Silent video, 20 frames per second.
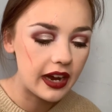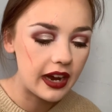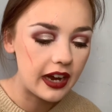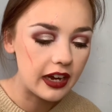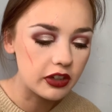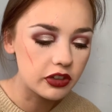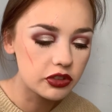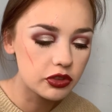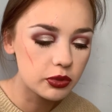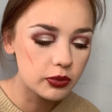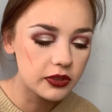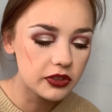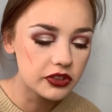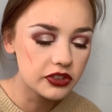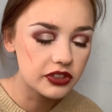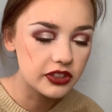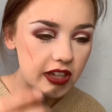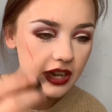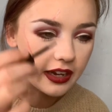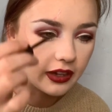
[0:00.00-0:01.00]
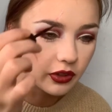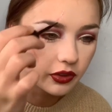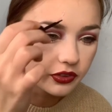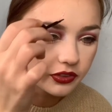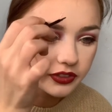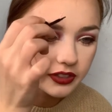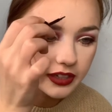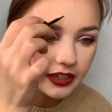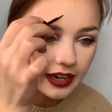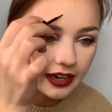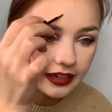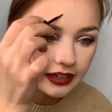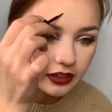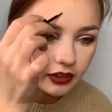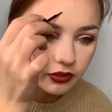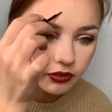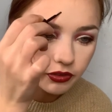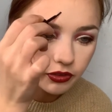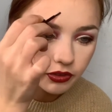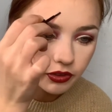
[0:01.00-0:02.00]
actual skin underneath.
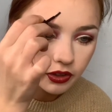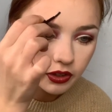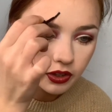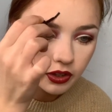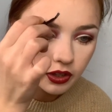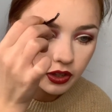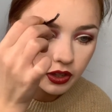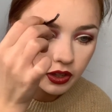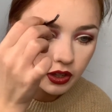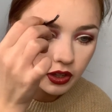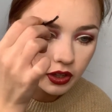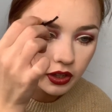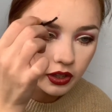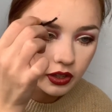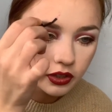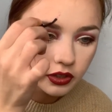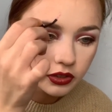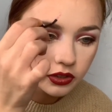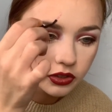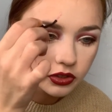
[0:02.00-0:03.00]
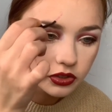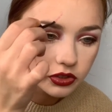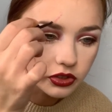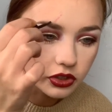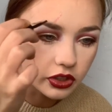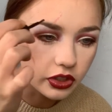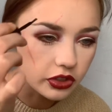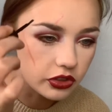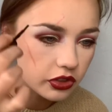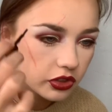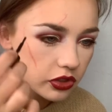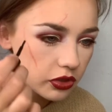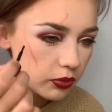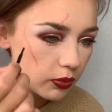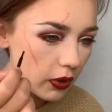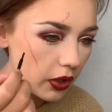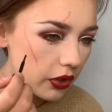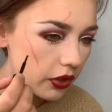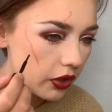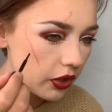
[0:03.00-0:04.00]
So you just
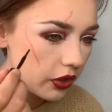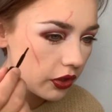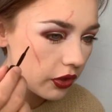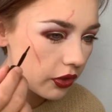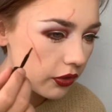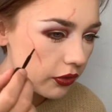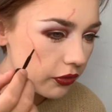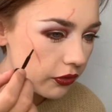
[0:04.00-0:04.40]
want enough